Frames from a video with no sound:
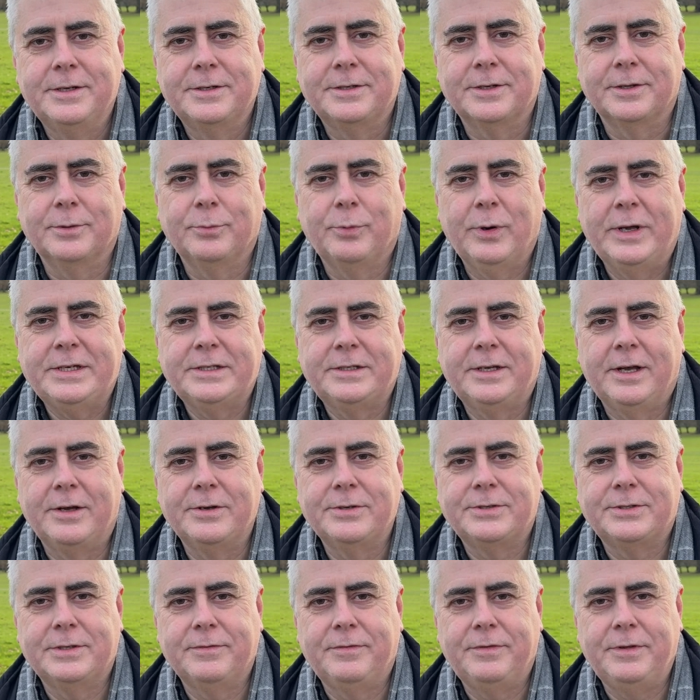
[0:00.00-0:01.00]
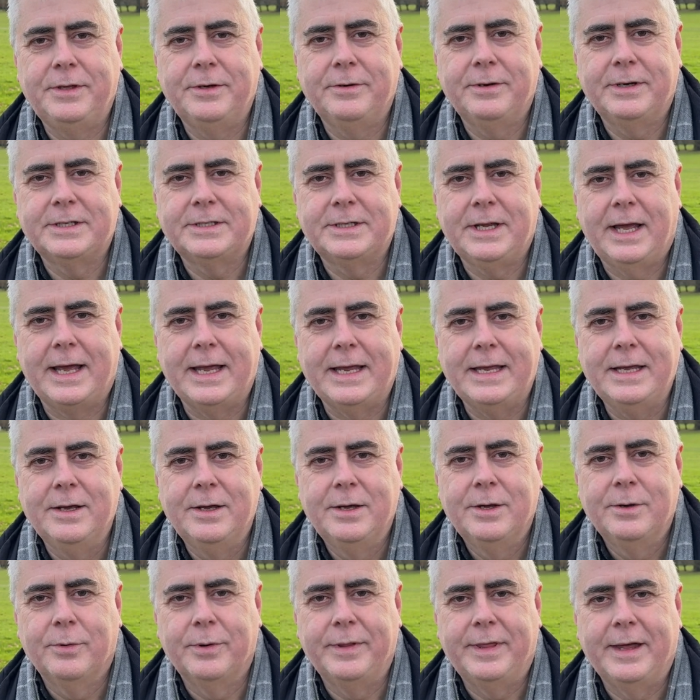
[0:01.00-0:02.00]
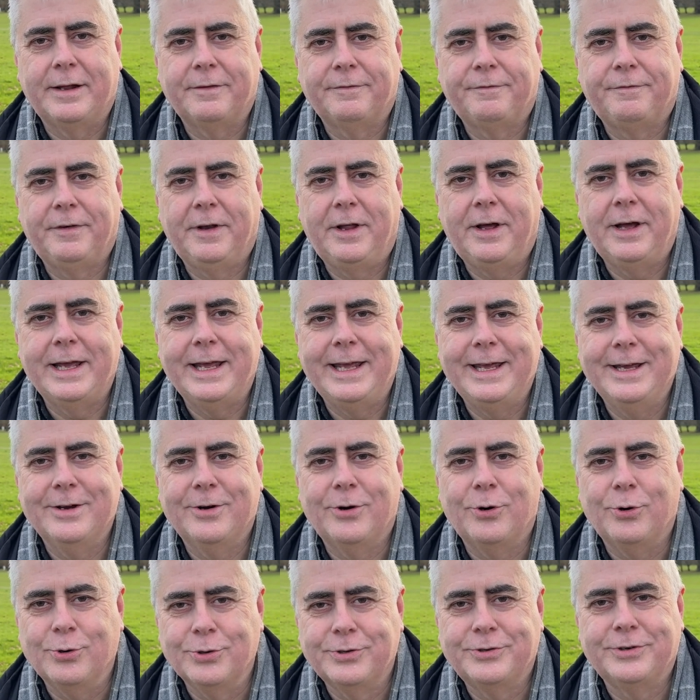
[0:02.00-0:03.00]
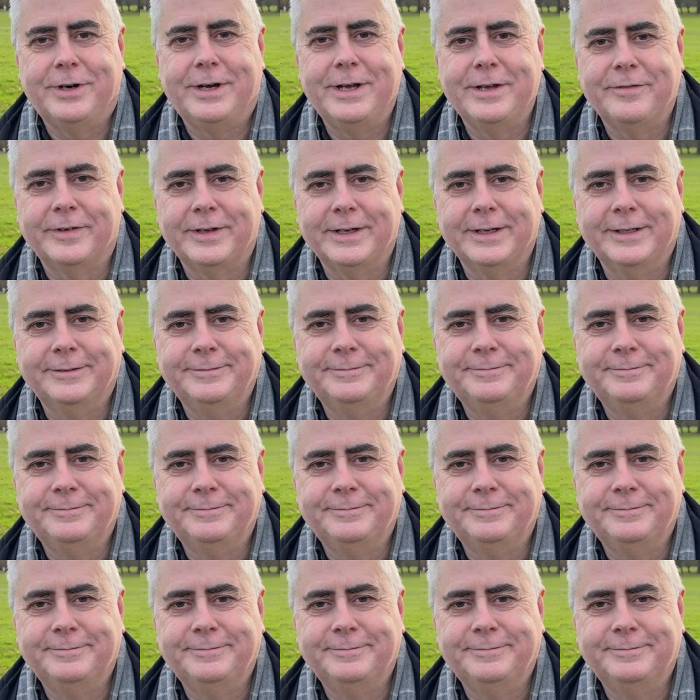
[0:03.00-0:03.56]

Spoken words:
to the west coast of the USA without flying or driving.